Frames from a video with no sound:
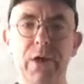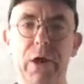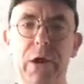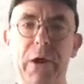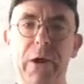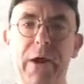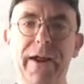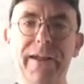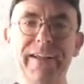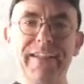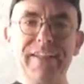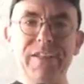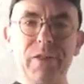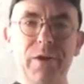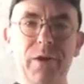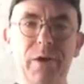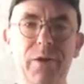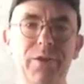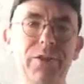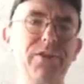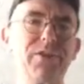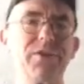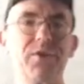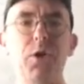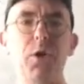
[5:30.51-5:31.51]
All right,
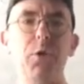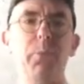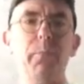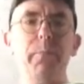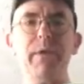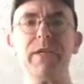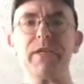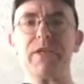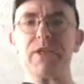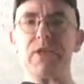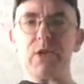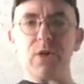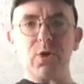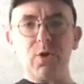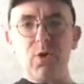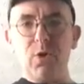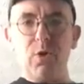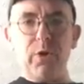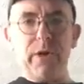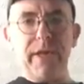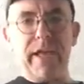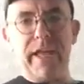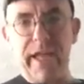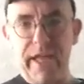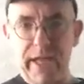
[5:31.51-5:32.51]
so there's no
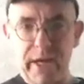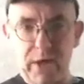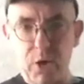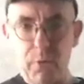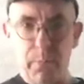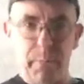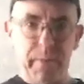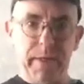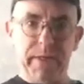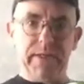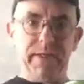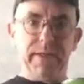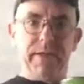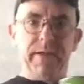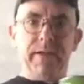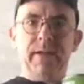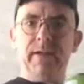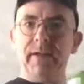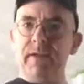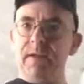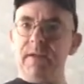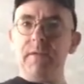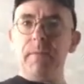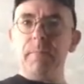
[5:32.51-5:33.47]
mystical can opening,